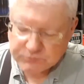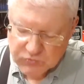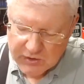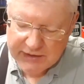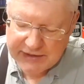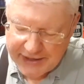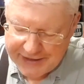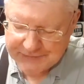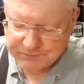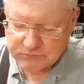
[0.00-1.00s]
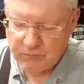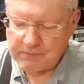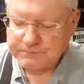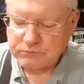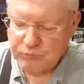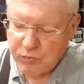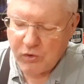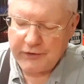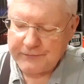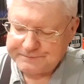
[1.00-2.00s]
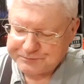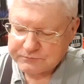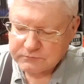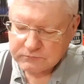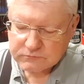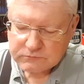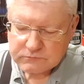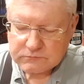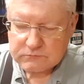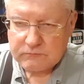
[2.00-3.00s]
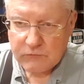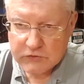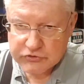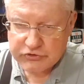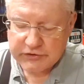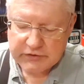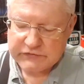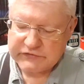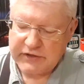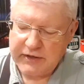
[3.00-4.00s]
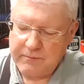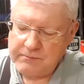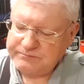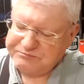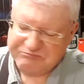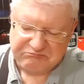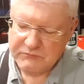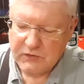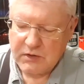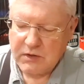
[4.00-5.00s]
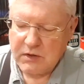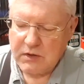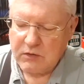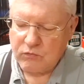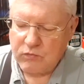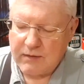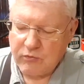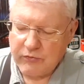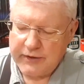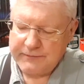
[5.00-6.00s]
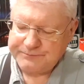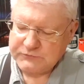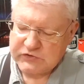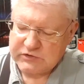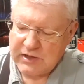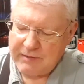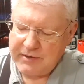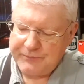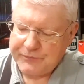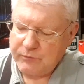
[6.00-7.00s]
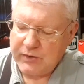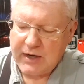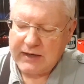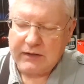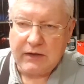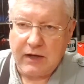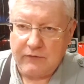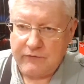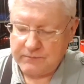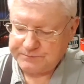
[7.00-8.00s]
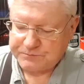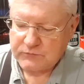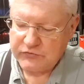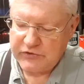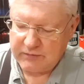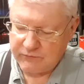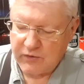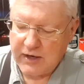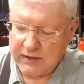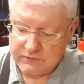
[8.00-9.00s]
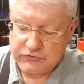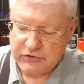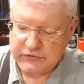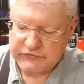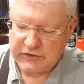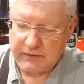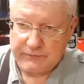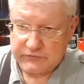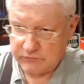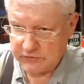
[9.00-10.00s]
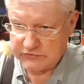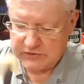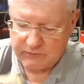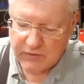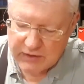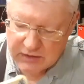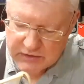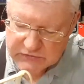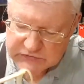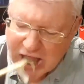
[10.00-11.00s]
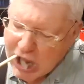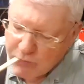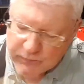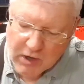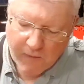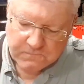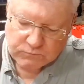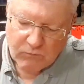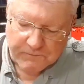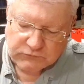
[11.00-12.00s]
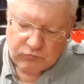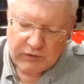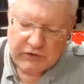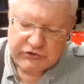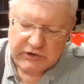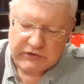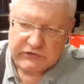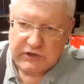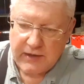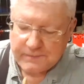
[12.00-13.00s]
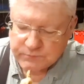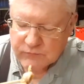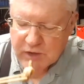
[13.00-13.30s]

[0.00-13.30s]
I hate boiled chicken skin, rubbery, slimy, but I love deep fried chicken skin. Some of these deep fried onions with the chicken skin.